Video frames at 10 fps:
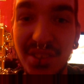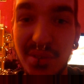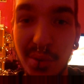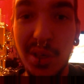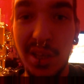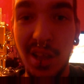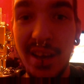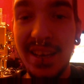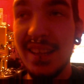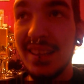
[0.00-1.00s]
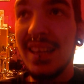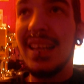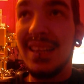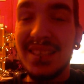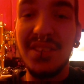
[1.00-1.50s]
to the clock and
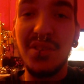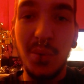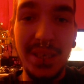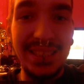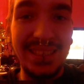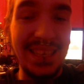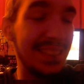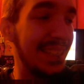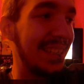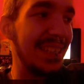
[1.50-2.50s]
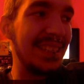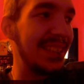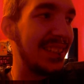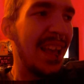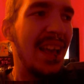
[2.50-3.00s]
listen to what he
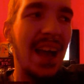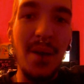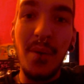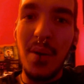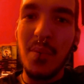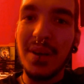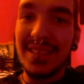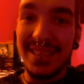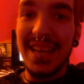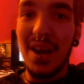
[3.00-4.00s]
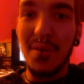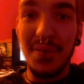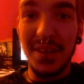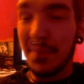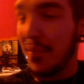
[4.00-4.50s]
says. I want to see how
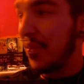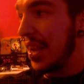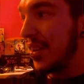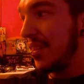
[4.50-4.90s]
Phil DeFranco